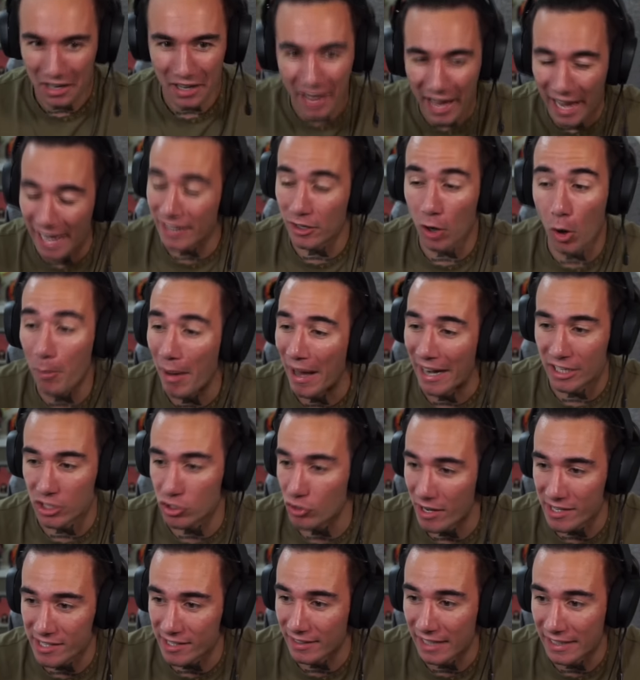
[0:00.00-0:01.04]
Ain't nobody
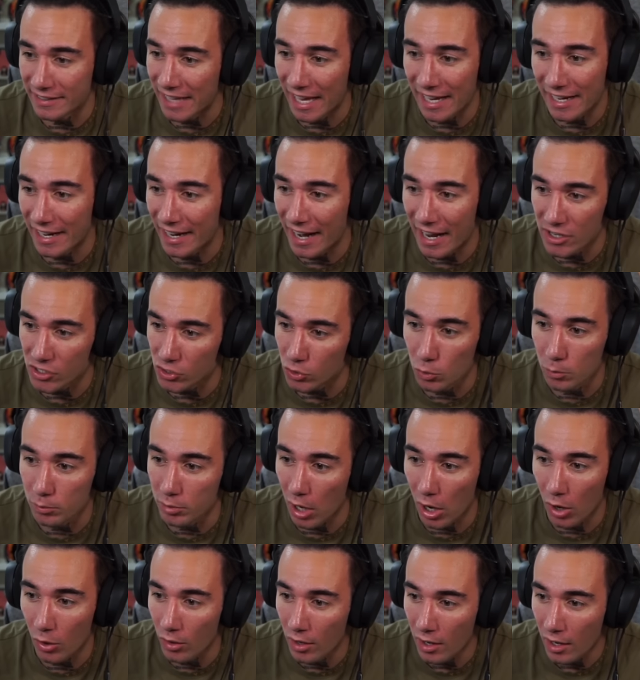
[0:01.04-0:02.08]
dressing like that in high school,
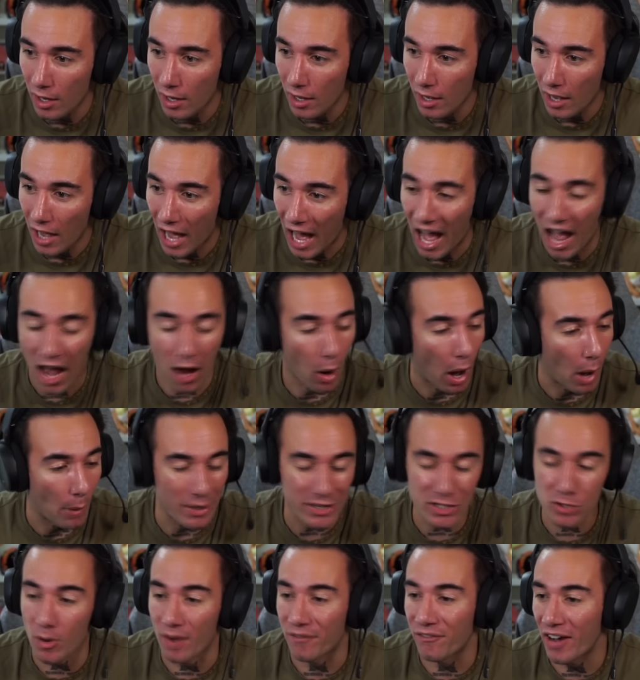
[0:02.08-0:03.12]
bro. I, I
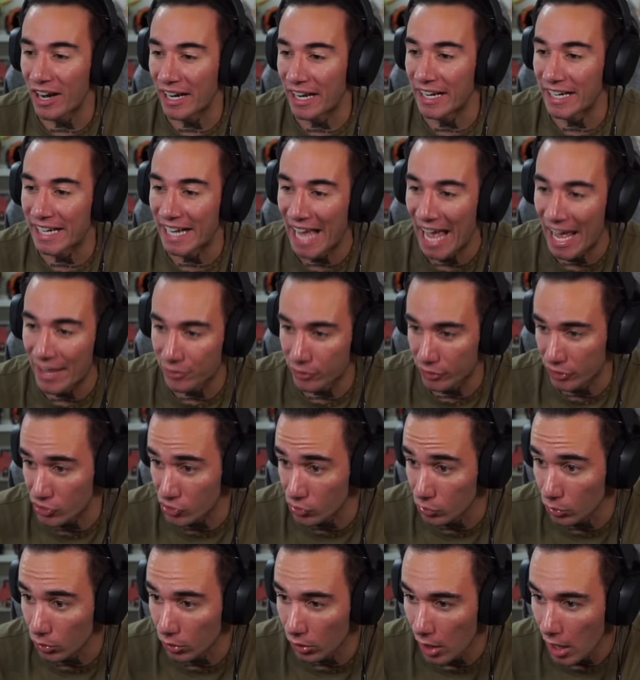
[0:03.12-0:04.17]
went to a fucking Catholic
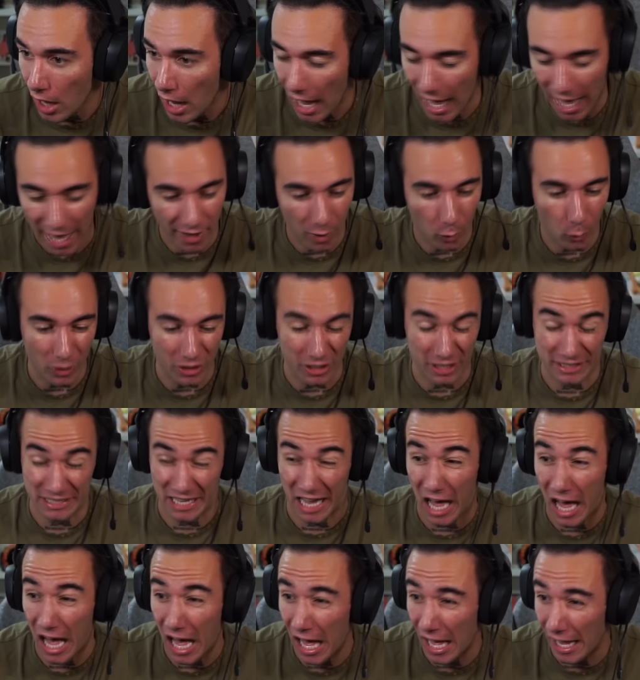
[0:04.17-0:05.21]
school. I had to wear a
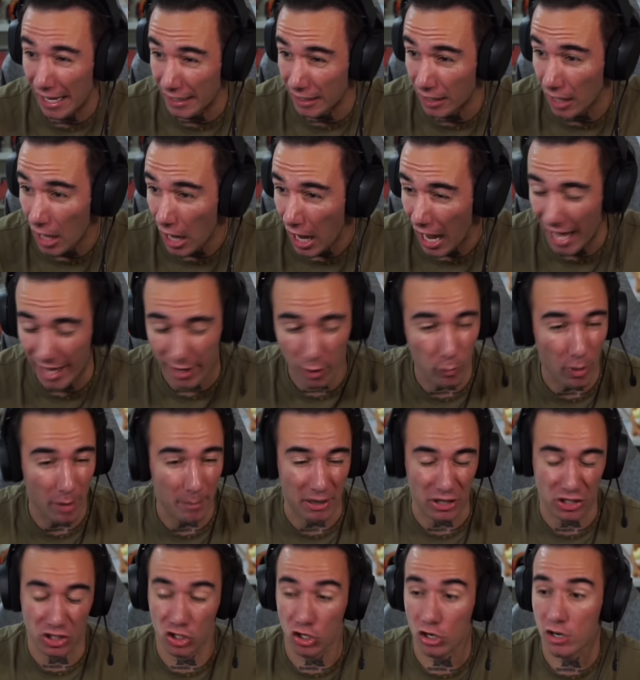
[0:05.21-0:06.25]
tie. I had to wear
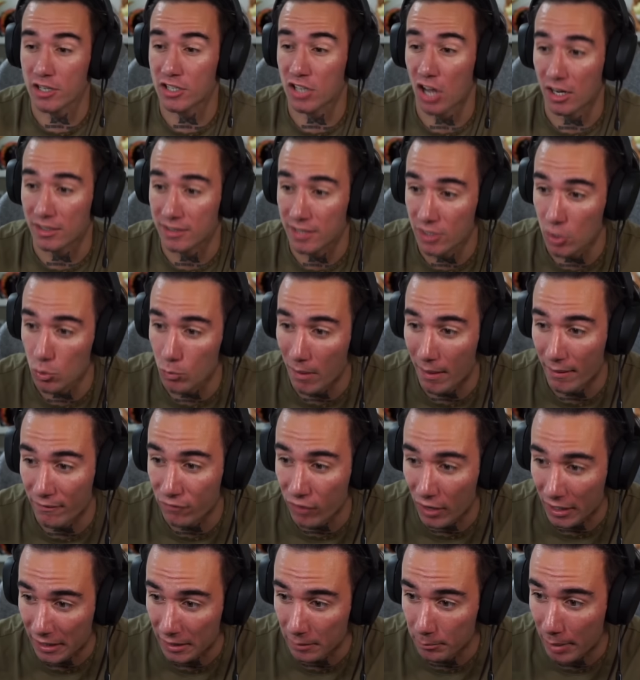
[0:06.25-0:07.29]
my shirt tucked into my
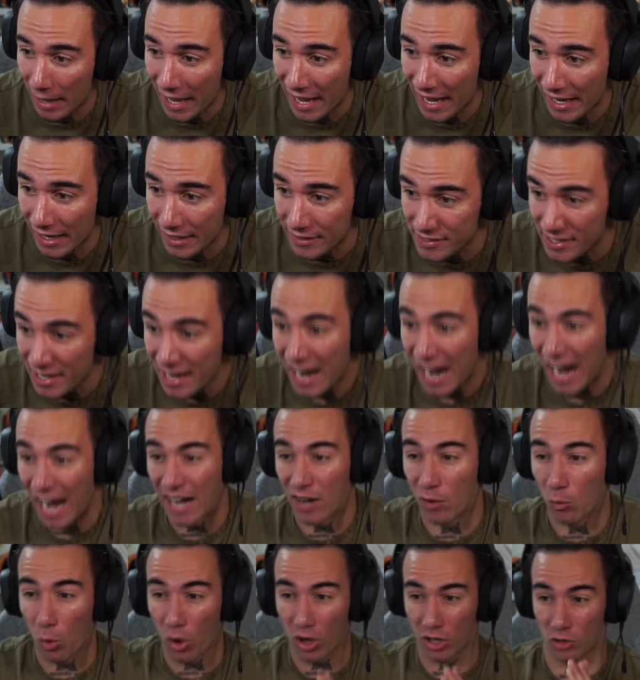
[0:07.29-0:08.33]
fucking pants. I had
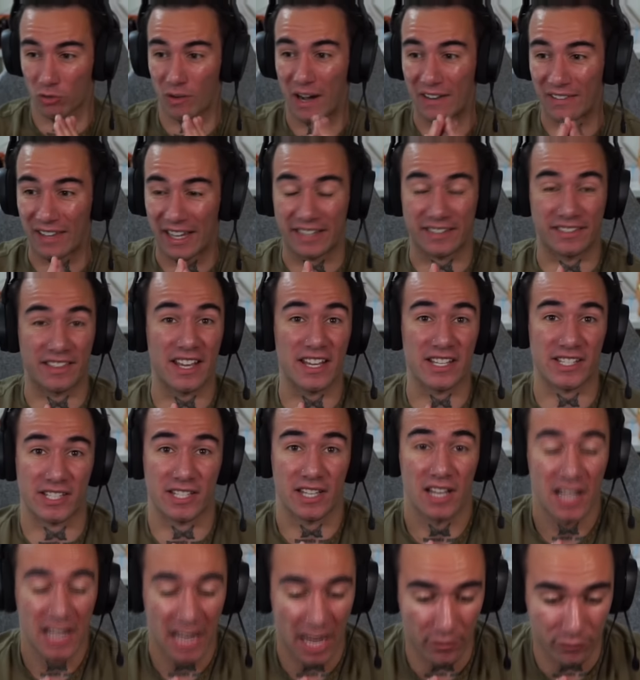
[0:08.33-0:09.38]
to walk around like this.
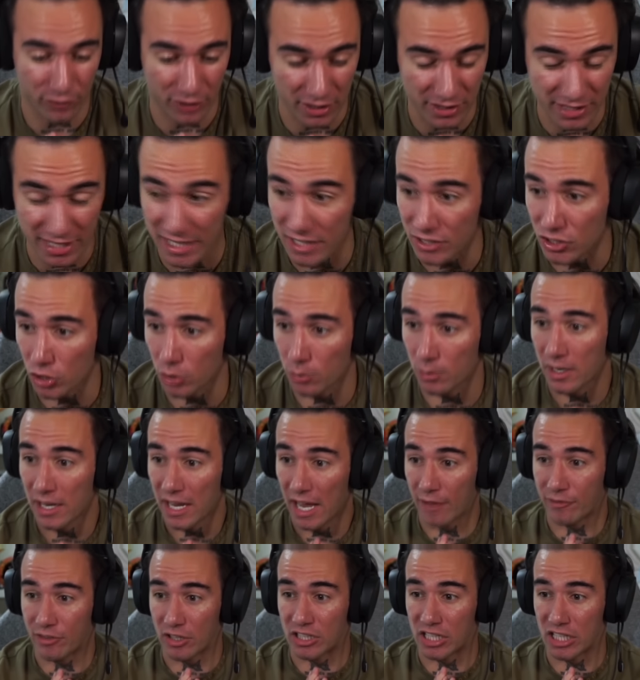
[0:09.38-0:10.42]
If the teacher
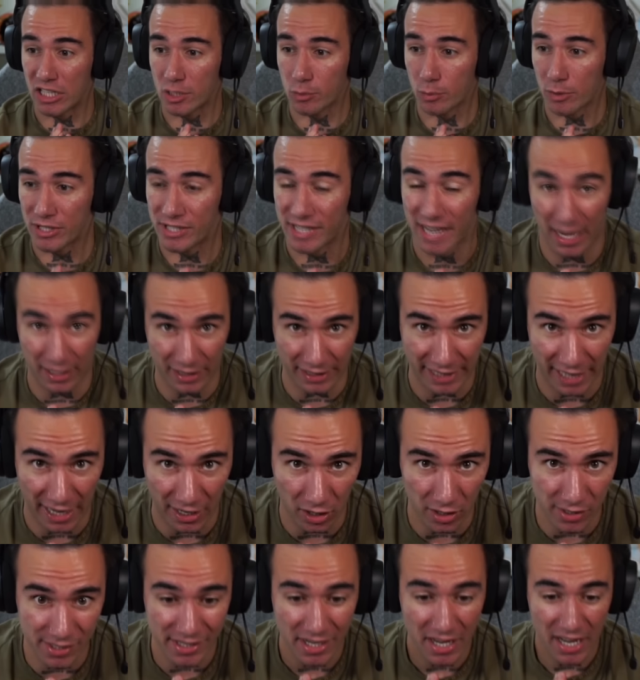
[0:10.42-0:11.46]
if the teacher was yelling at
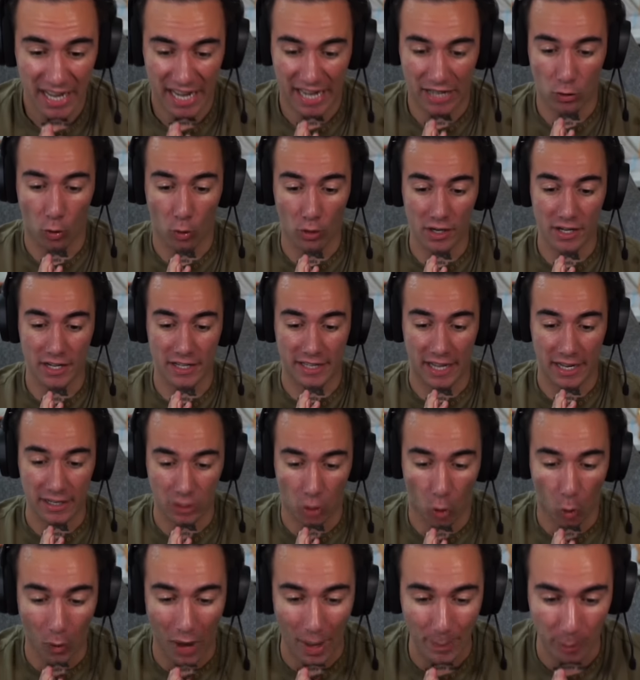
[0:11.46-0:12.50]
us in order to get
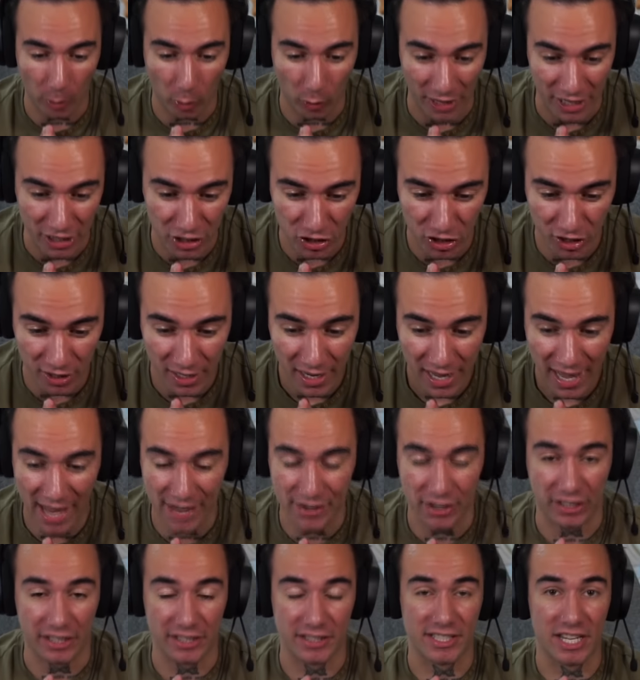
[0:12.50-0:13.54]
cooperation
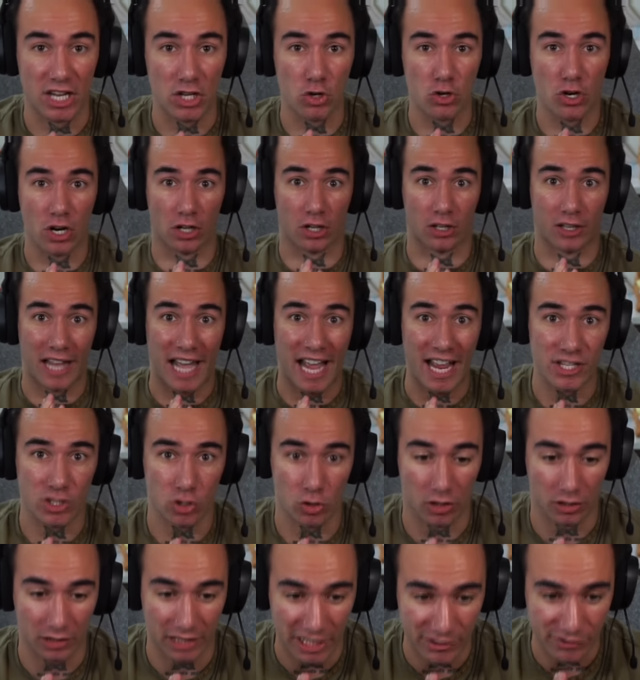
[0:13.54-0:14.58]
and to continue to class
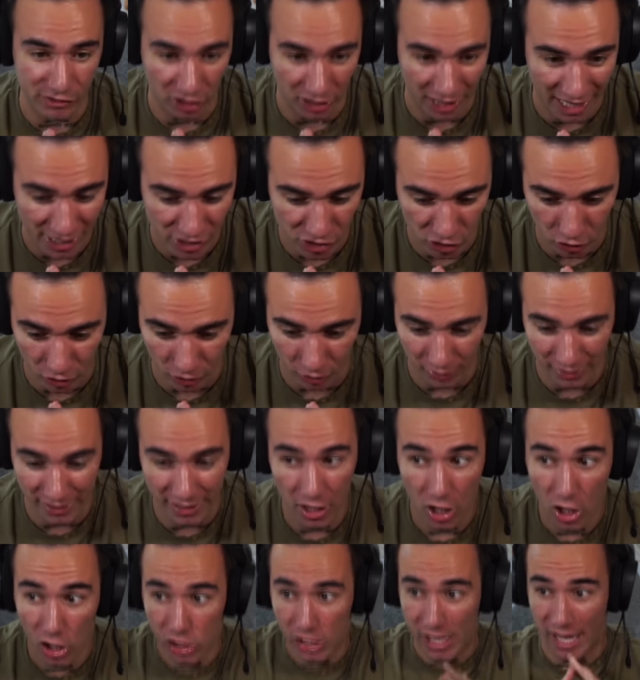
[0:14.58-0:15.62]
or to leave class
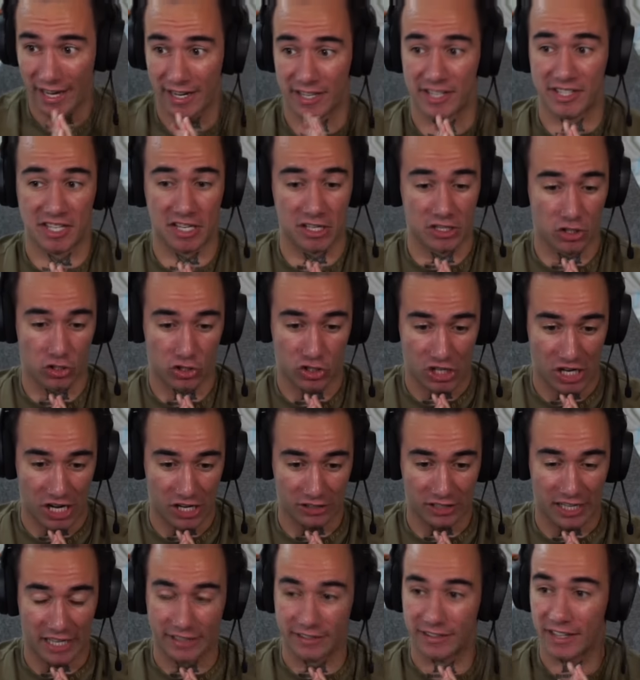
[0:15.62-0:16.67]
early, you had to sit in your chair
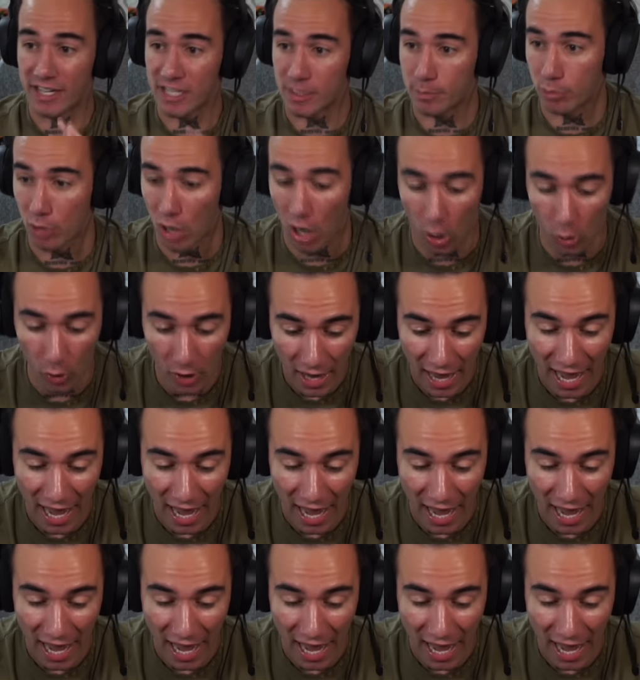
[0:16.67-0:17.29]
like this, bro.